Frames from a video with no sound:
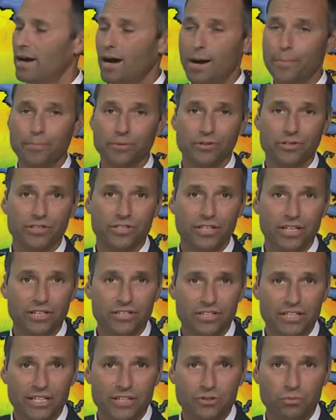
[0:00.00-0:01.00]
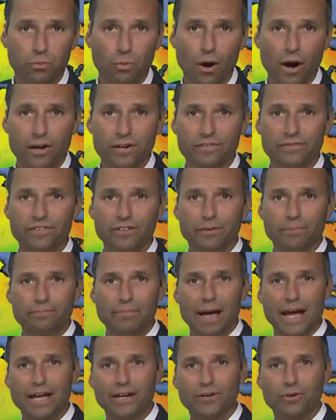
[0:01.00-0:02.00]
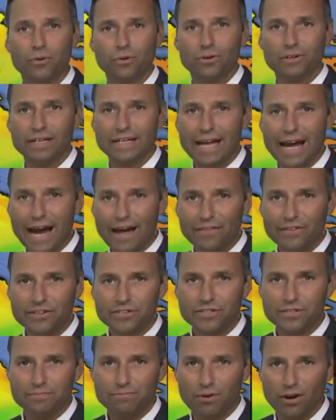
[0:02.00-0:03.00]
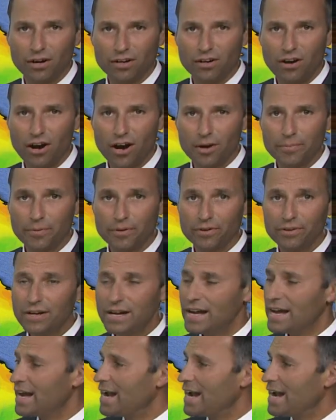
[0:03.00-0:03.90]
upper 60s, Waterville, Bangor, Calais, and Bar Harbor.